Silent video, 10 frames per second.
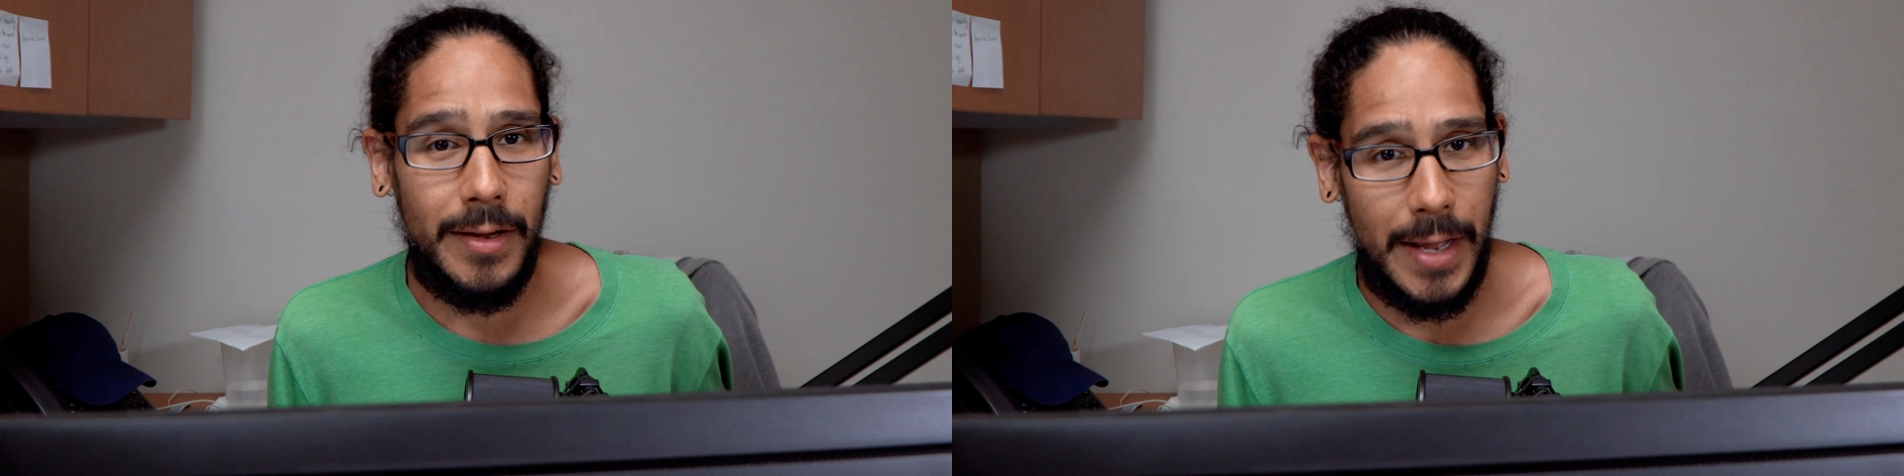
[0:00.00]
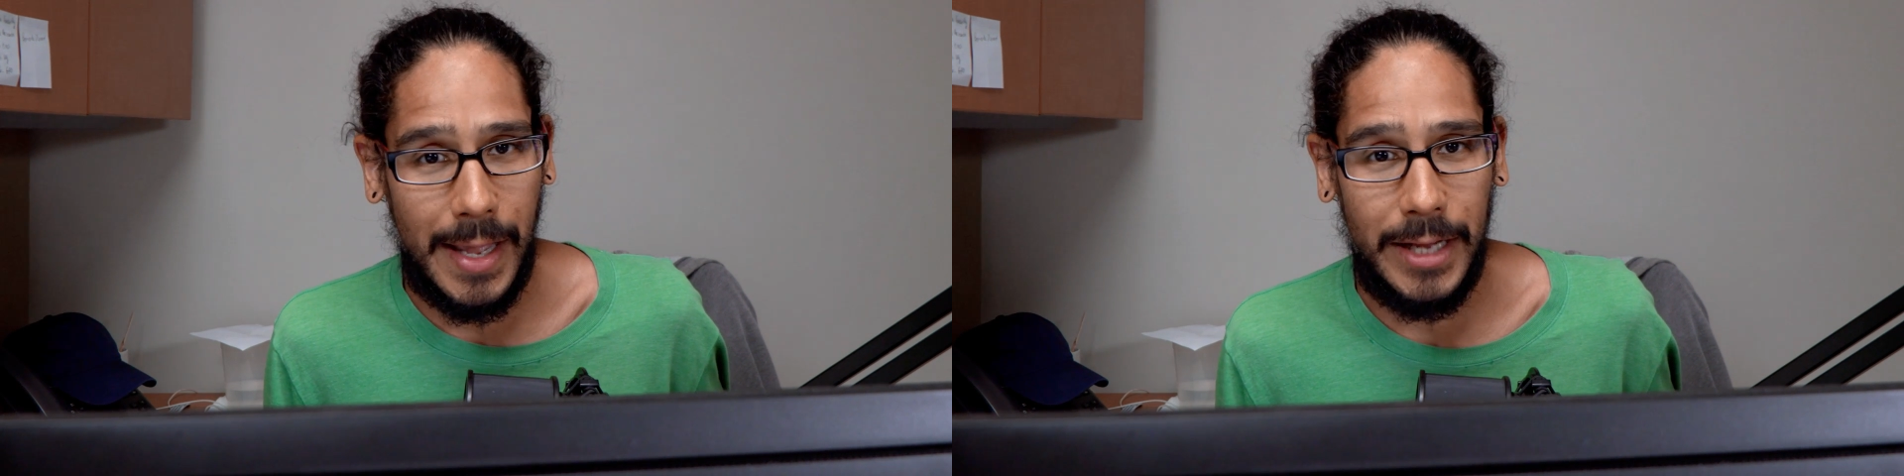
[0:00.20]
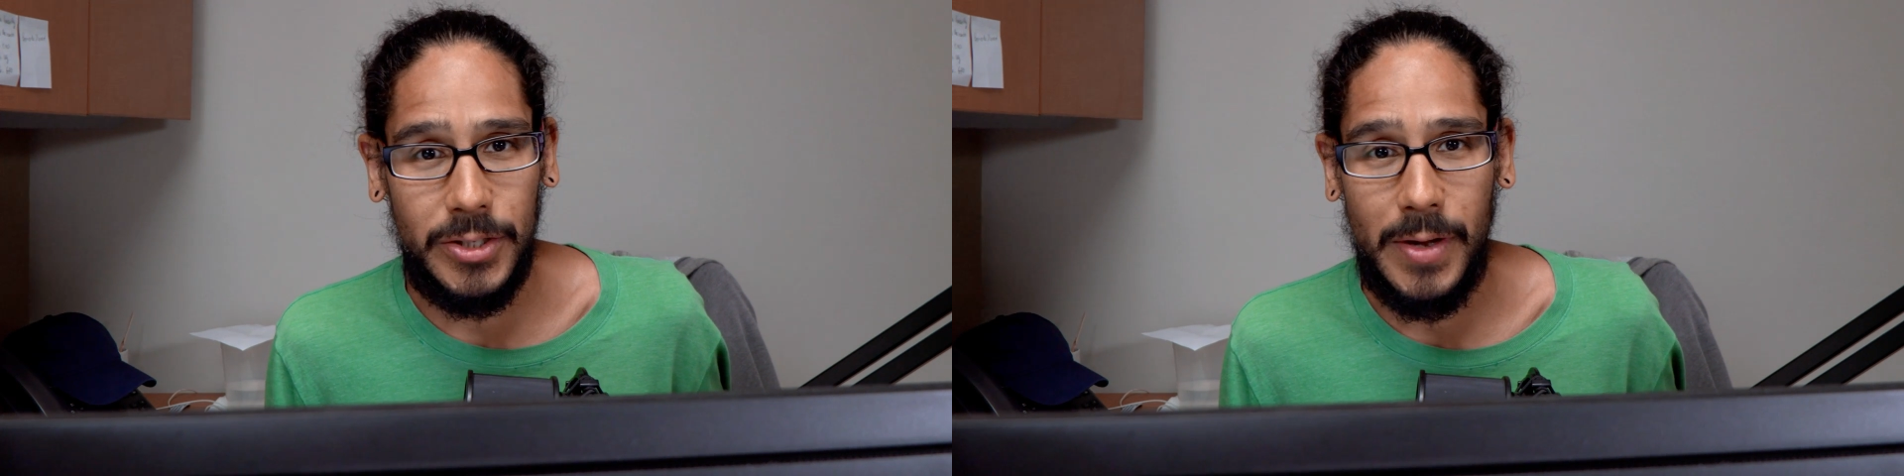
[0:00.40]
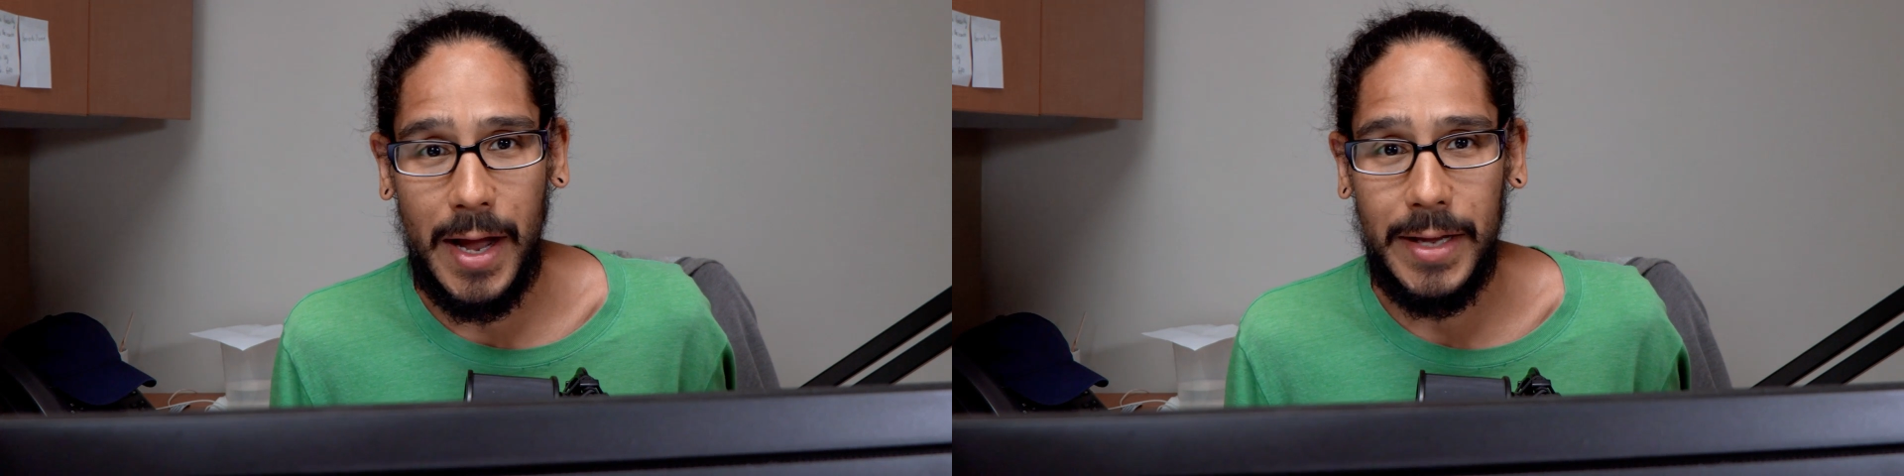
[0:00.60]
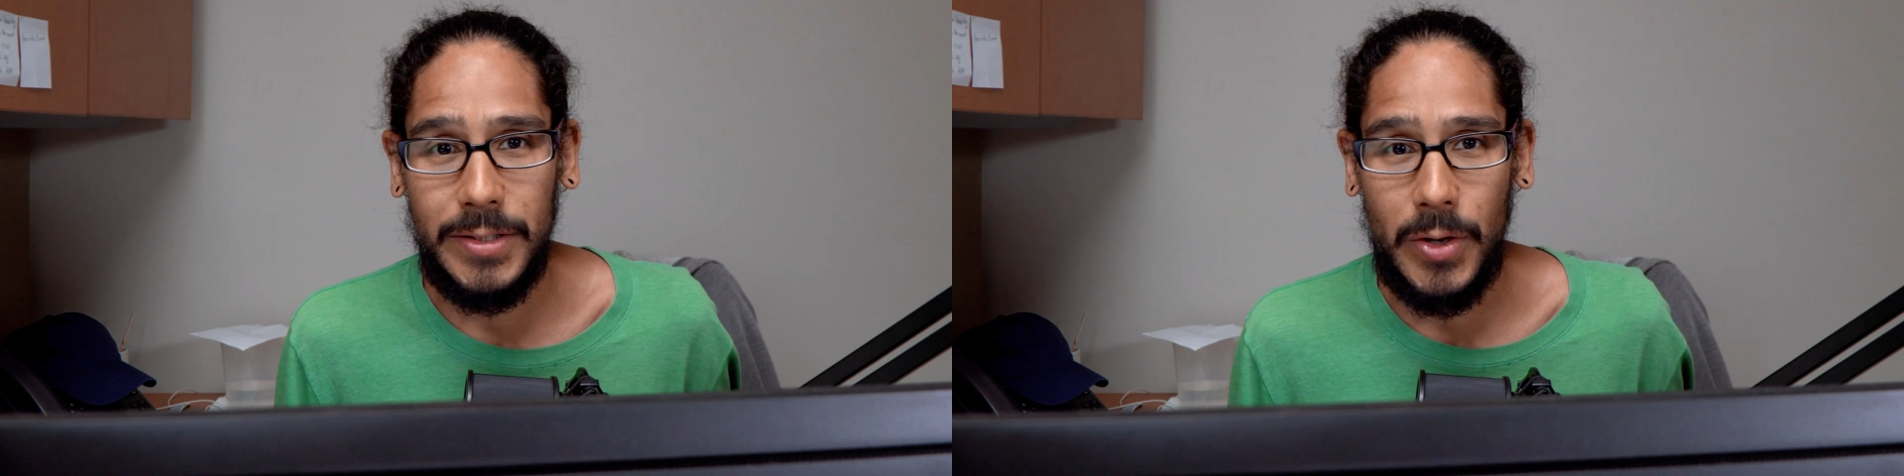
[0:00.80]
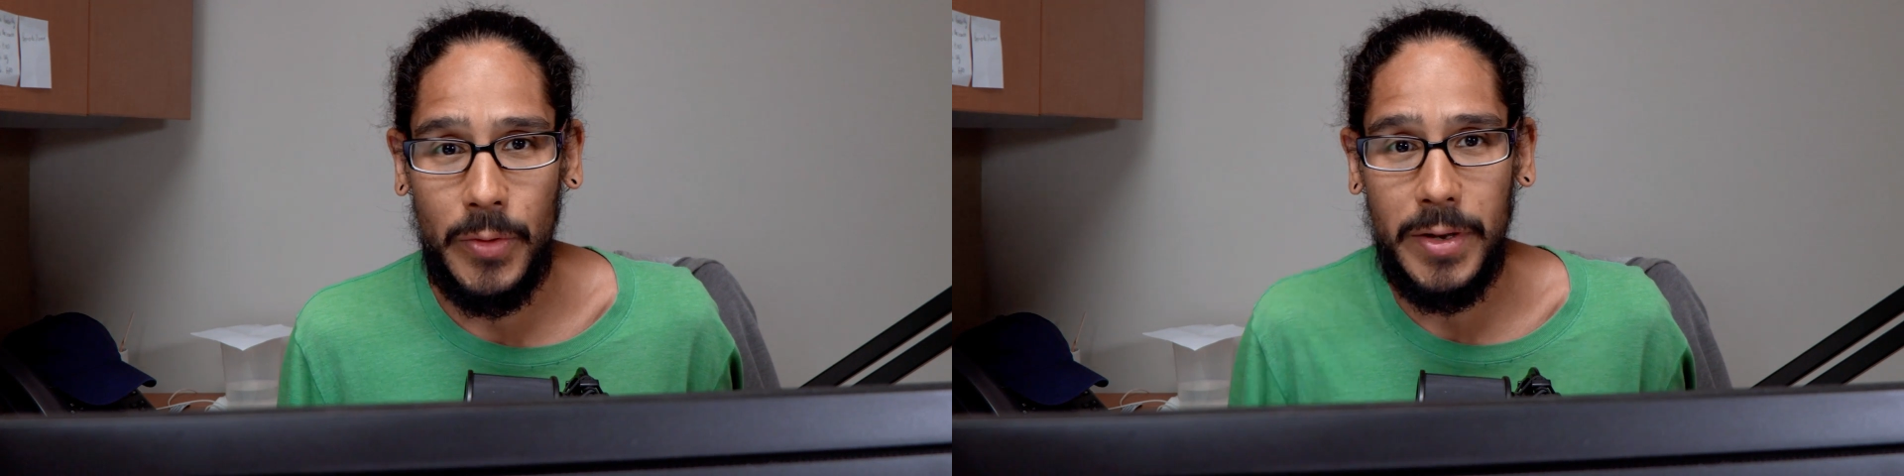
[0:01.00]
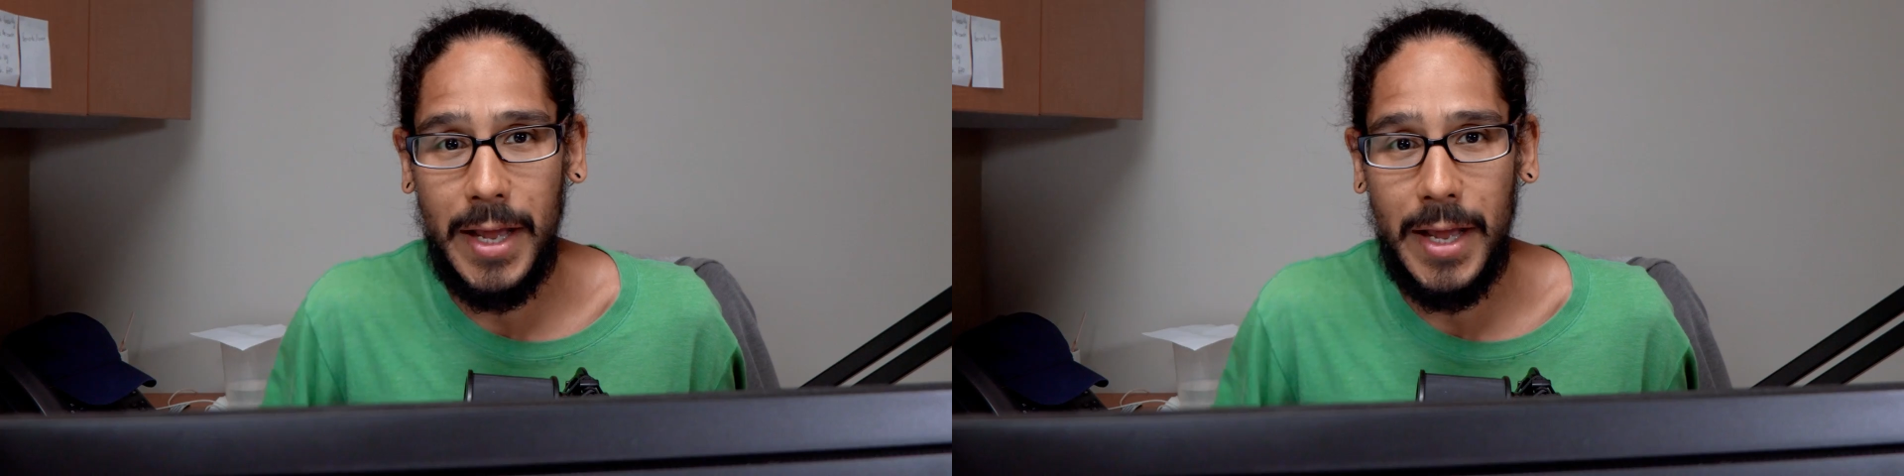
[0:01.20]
and i catch you guys on the